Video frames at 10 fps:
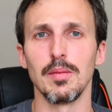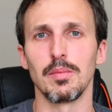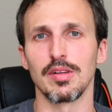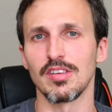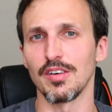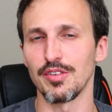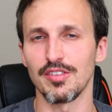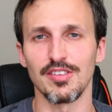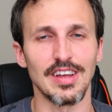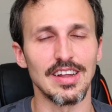but suffice
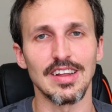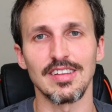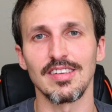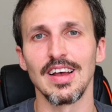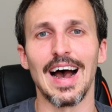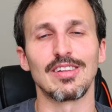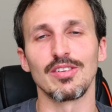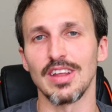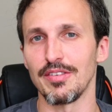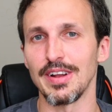to say that I
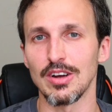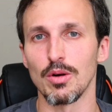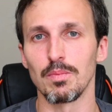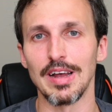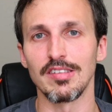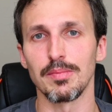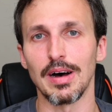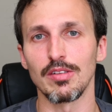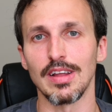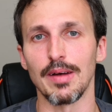don't have any complaints
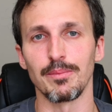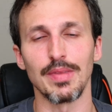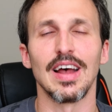about them.